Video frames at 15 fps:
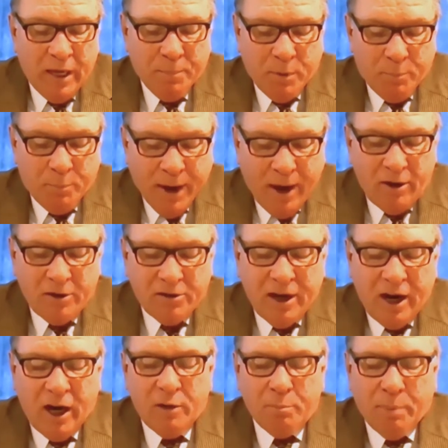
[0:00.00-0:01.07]
He prepared
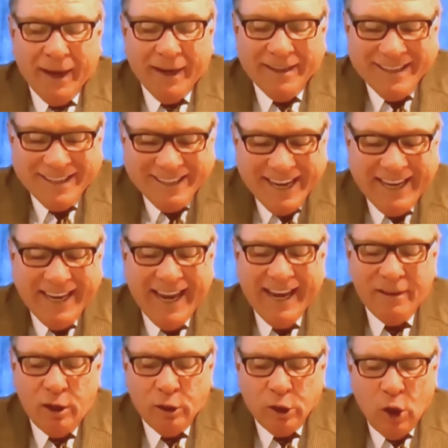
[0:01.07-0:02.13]
his heart by
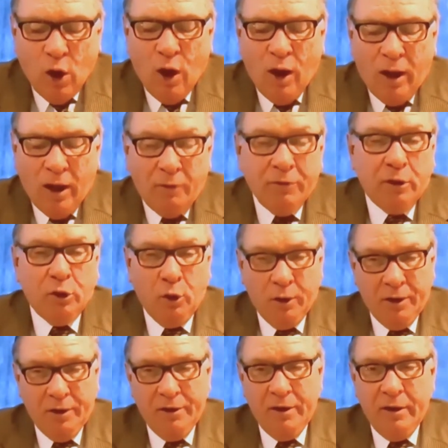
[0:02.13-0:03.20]
seeking the law of the
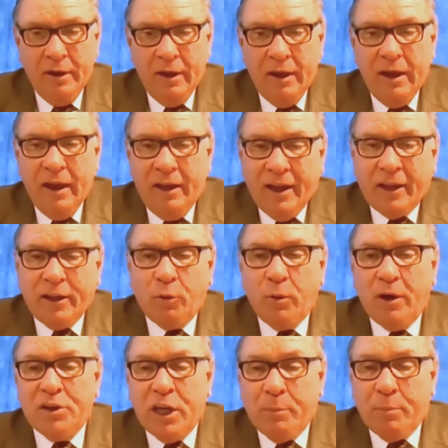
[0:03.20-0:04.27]
Lord. In other
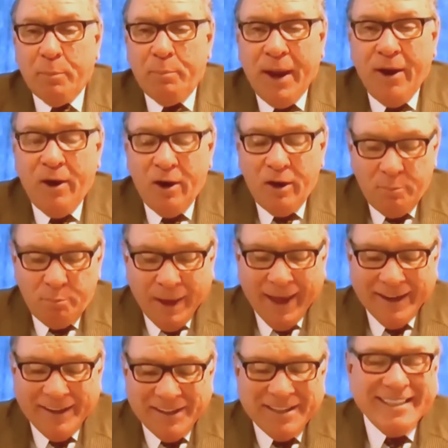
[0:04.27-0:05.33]
words, he prepared
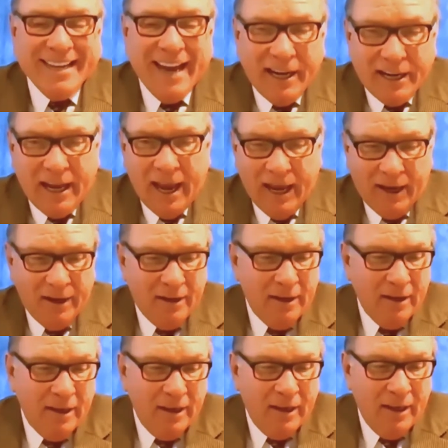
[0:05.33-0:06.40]
by studying
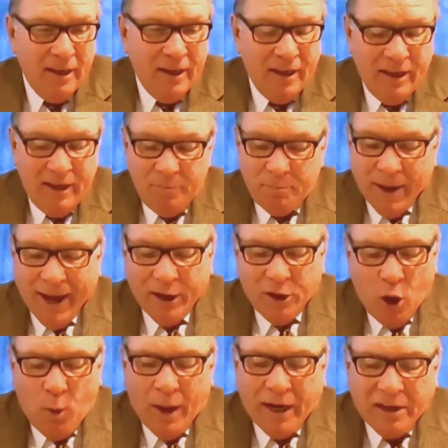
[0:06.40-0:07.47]

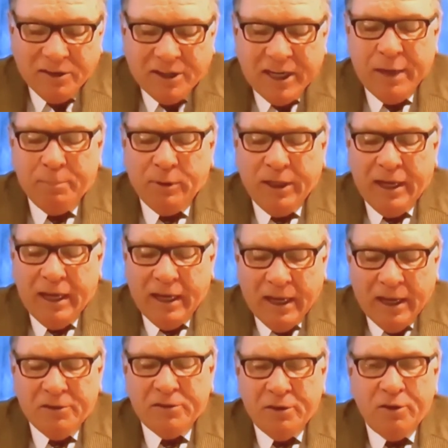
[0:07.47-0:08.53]
by going
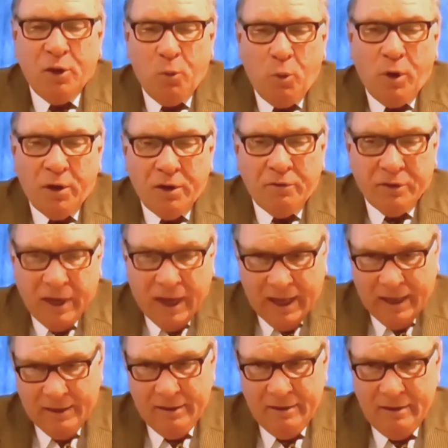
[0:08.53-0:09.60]
deeply into the Word of
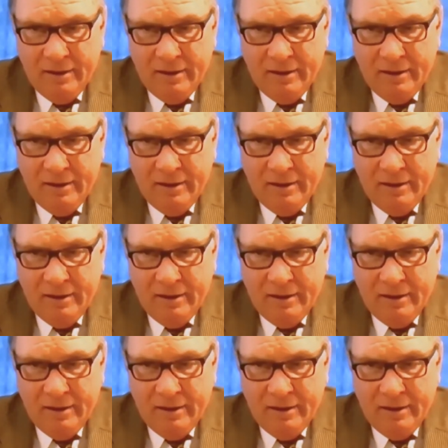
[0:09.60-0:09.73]
God.